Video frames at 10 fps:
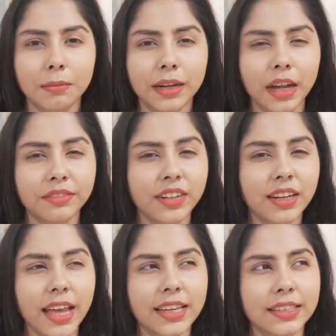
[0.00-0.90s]
after
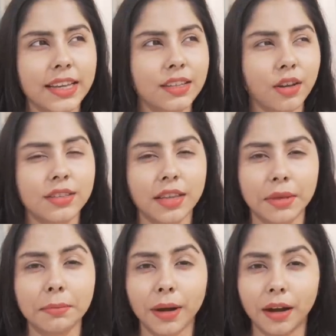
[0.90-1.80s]
like 6 or
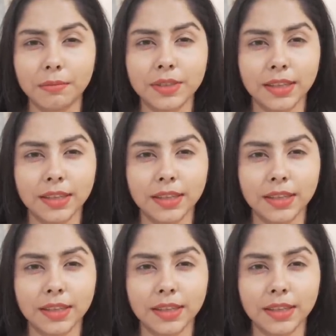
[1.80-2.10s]
7 pumps, the